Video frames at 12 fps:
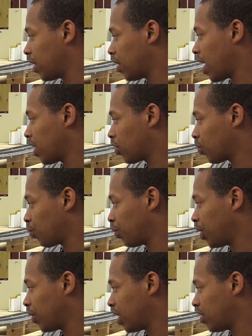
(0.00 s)
like the
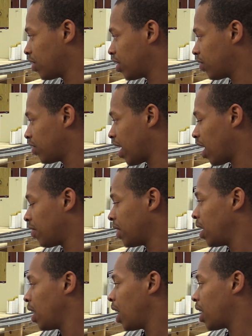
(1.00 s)
real engine itself.
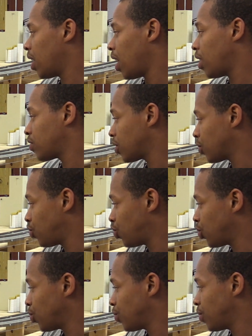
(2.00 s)
And also
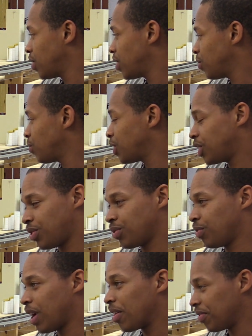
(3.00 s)
too, which
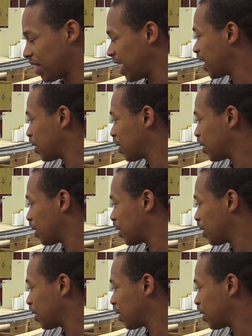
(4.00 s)
while I'm thinking